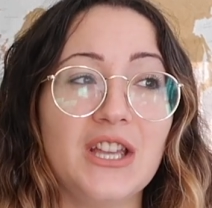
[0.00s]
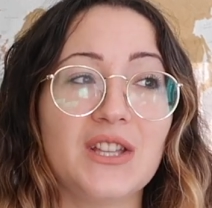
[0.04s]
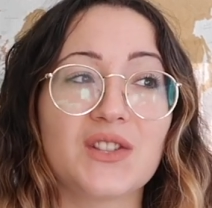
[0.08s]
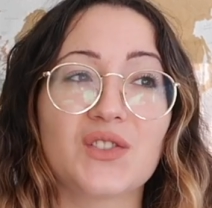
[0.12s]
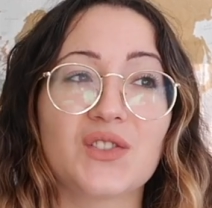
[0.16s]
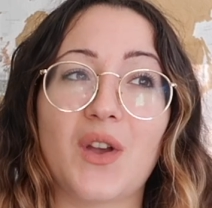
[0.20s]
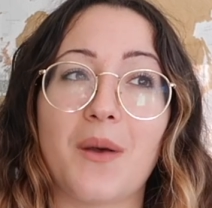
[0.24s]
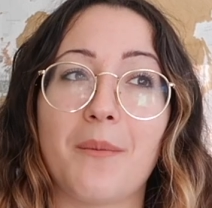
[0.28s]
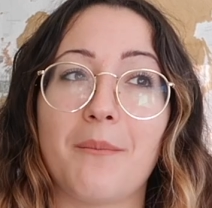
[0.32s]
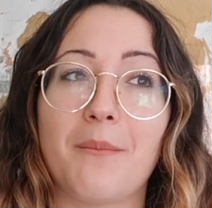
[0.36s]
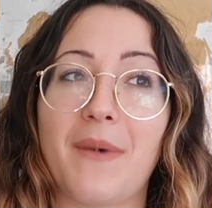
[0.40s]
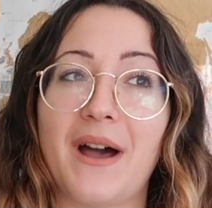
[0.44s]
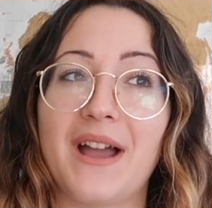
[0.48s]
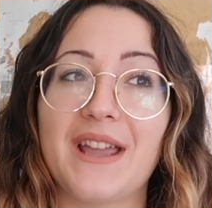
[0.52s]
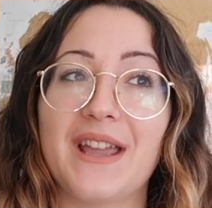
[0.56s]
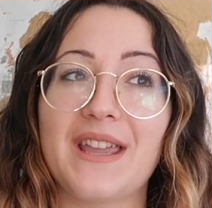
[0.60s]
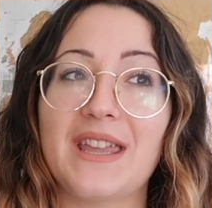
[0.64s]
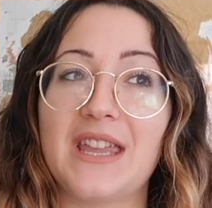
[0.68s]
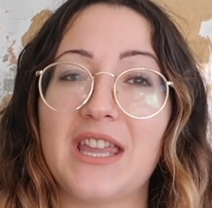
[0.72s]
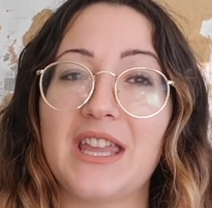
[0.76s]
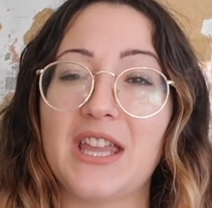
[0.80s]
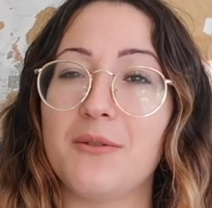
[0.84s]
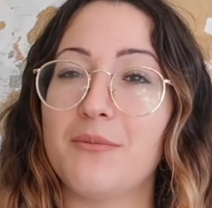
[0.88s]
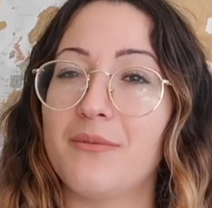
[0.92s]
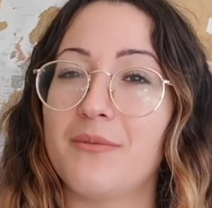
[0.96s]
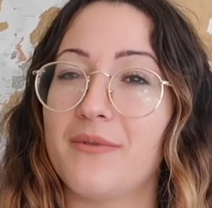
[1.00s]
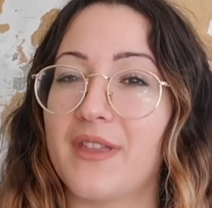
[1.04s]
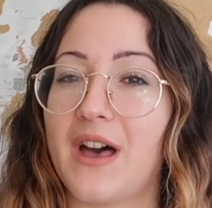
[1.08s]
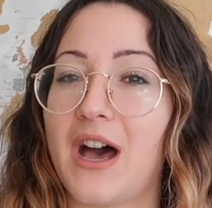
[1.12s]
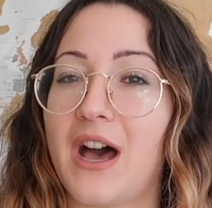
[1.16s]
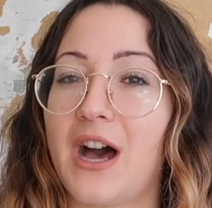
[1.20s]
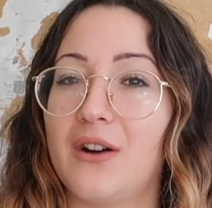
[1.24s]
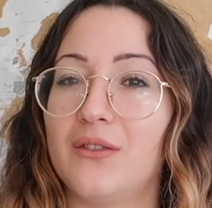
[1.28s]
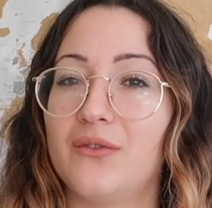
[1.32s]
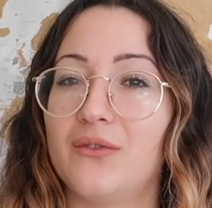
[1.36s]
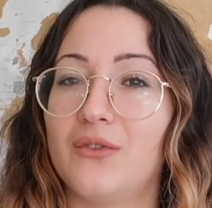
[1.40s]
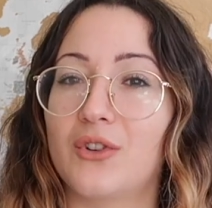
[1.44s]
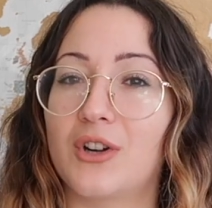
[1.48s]
so I might keep
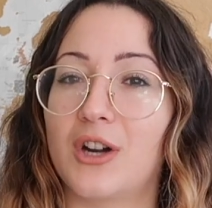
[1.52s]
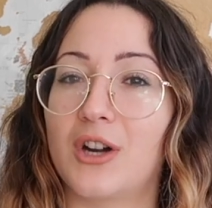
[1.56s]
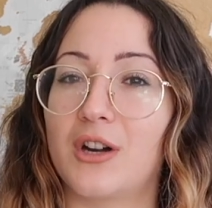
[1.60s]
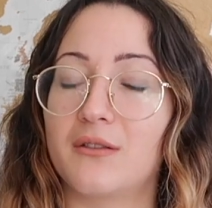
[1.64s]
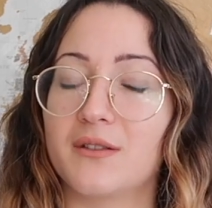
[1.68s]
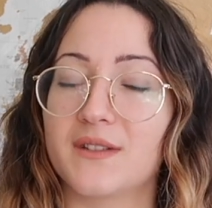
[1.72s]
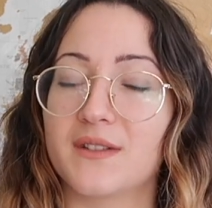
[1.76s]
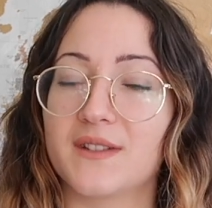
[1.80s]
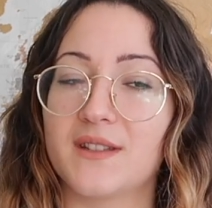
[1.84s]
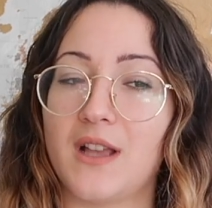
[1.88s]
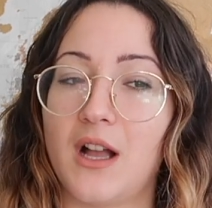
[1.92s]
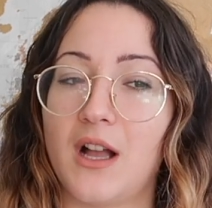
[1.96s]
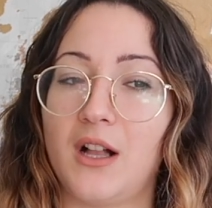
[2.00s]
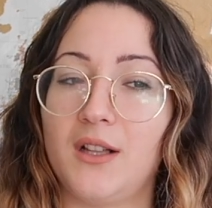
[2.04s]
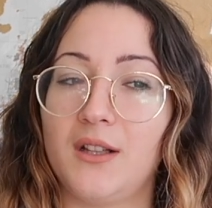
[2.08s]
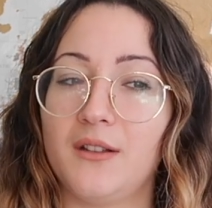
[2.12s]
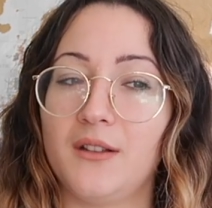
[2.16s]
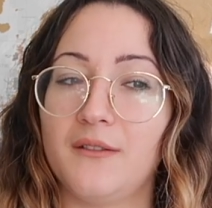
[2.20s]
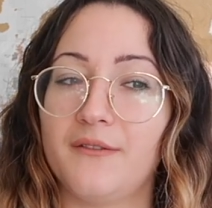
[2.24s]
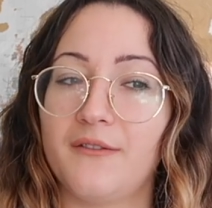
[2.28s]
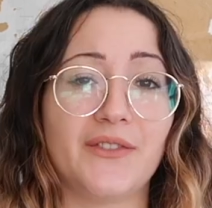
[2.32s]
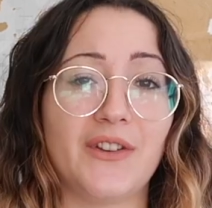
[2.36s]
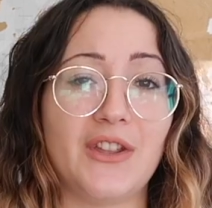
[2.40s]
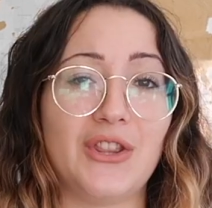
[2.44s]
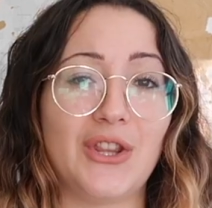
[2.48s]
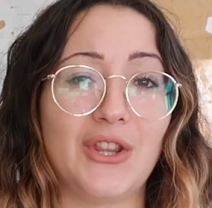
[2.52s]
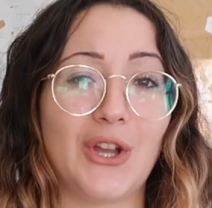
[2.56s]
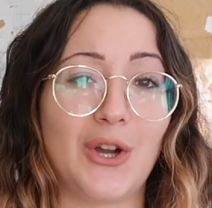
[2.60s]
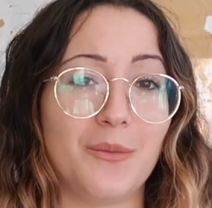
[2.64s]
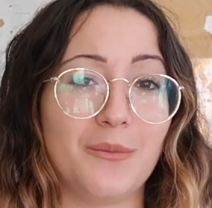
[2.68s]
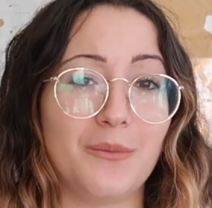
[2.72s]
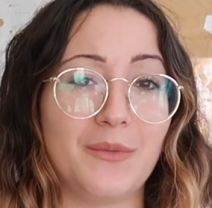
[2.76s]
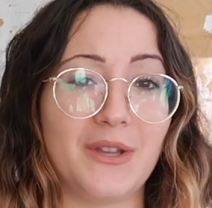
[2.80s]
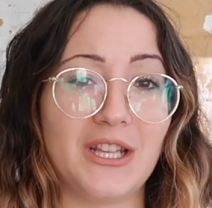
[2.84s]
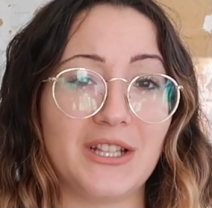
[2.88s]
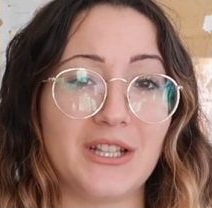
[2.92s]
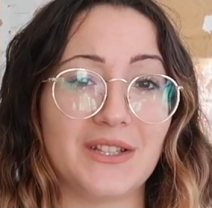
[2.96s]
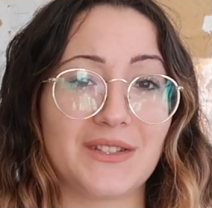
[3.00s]
that for ourselves and not
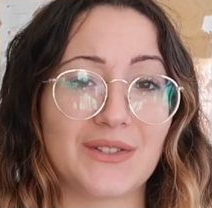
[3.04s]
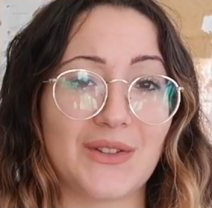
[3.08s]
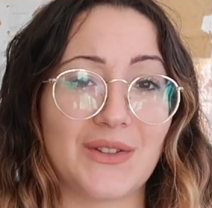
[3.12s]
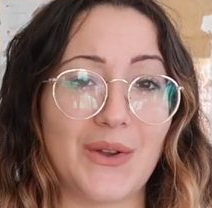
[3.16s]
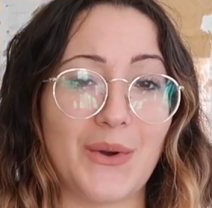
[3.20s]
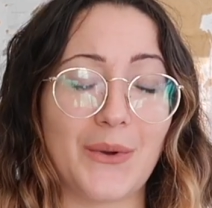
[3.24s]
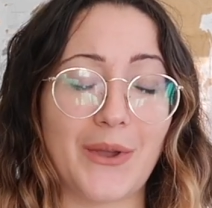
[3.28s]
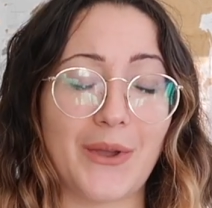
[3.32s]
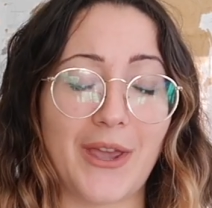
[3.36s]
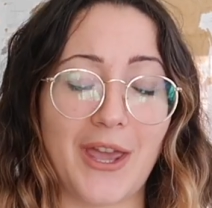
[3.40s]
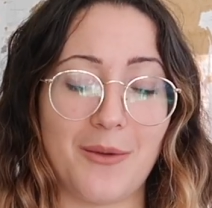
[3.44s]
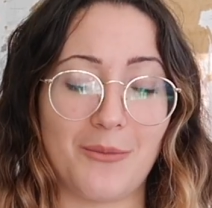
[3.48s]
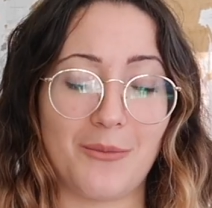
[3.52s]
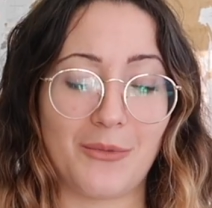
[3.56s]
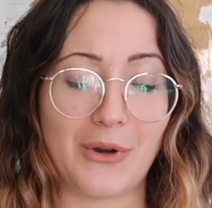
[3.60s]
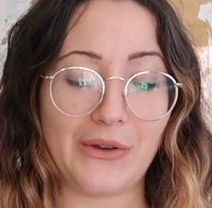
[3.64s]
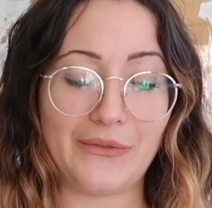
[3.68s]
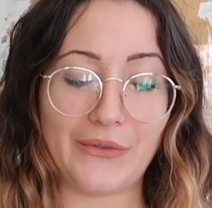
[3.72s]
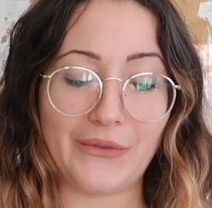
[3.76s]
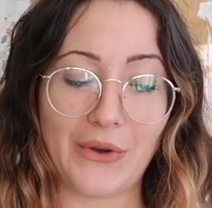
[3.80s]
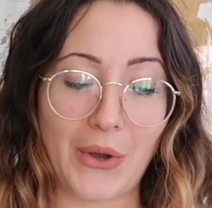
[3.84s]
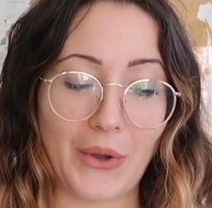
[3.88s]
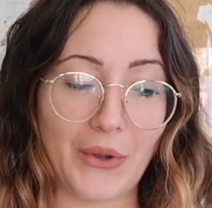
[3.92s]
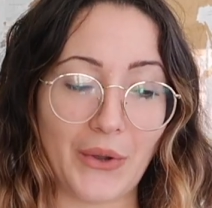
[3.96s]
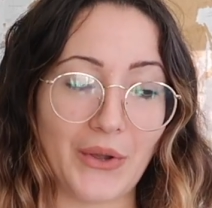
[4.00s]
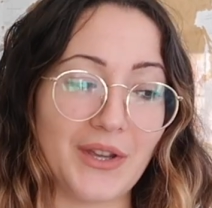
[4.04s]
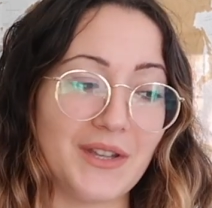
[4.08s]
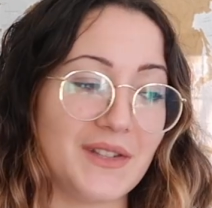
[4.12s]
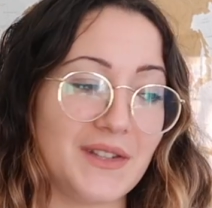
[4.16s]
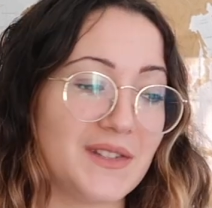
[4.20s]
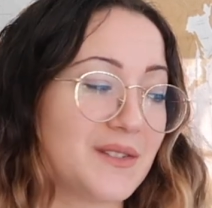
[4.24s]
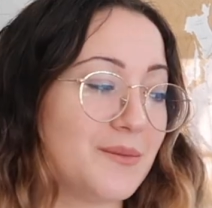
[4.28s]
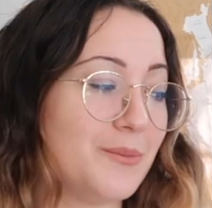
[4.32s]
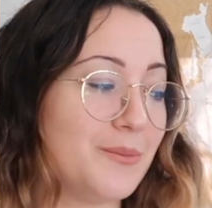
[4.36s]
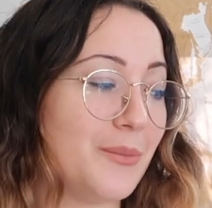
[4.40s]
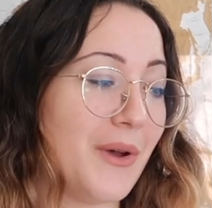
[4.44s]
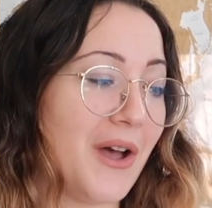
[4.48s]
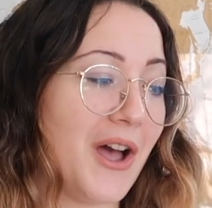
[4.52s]
being so camera
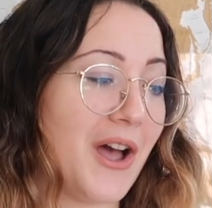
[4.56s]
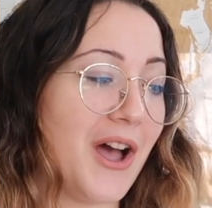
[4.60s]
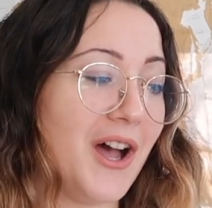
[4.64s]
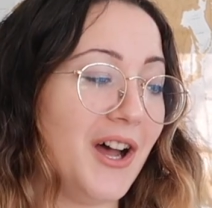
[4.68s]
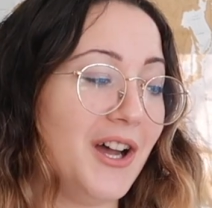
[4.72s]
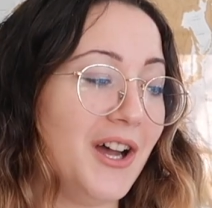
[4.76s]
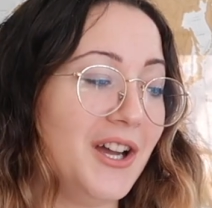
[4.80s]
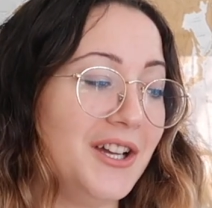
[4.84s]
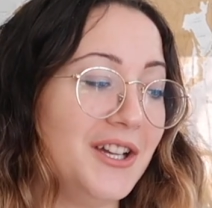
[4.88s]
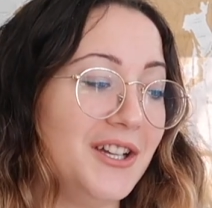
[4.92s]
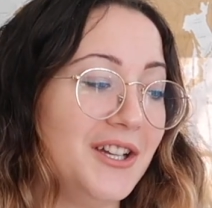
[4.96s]
focused. But